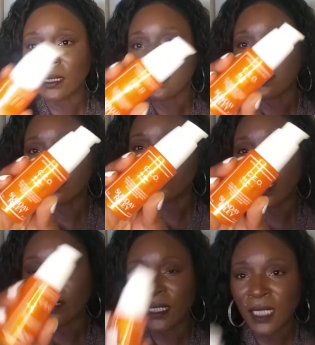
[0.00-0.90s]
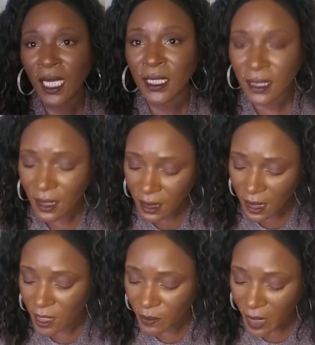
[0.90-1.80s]
this is very nice. It
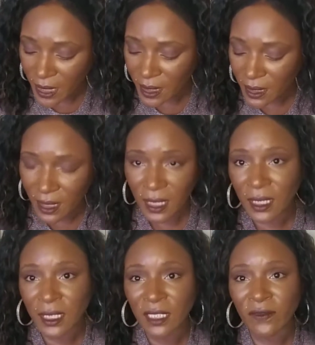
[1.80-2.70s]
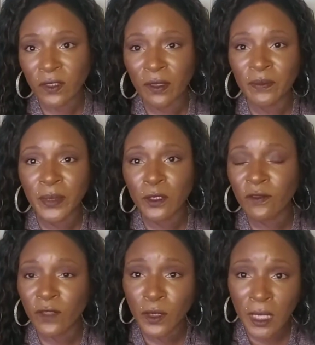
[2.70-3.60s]
does brighten the skin. It gives you a
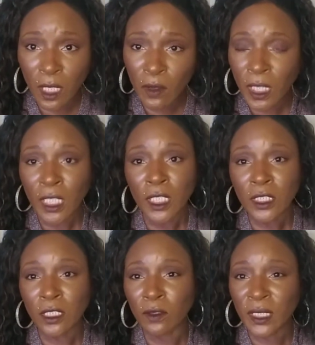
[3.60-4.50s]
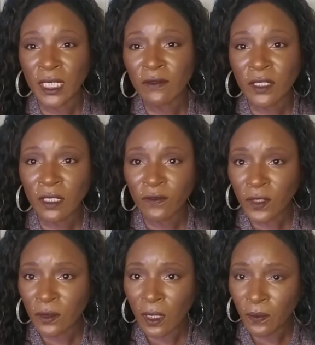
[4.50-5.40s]
beautiful glow. So even if
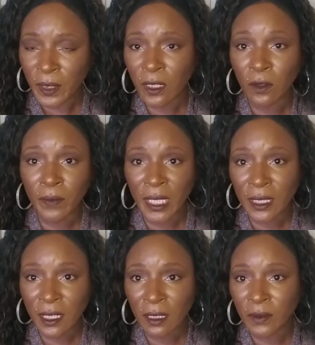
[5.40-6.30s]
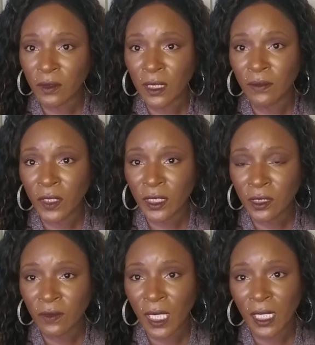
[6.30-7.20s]
you don't put on makeup, you can
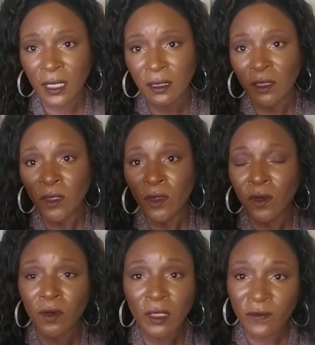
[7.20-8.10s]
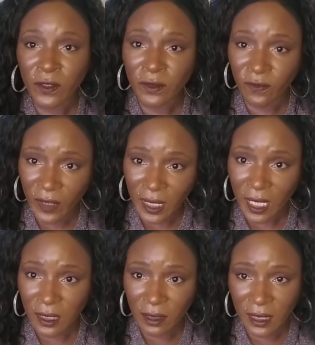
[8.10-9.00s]
moisturize. Or if you feel
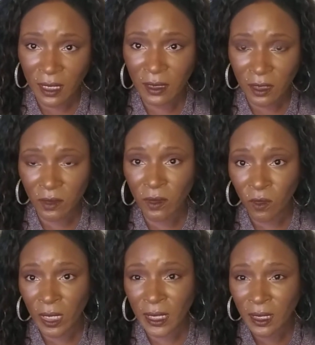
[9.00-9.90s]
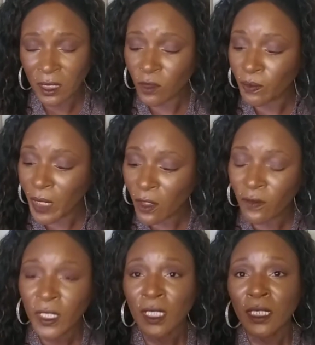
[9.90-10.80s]
like your skin is too oily to do both,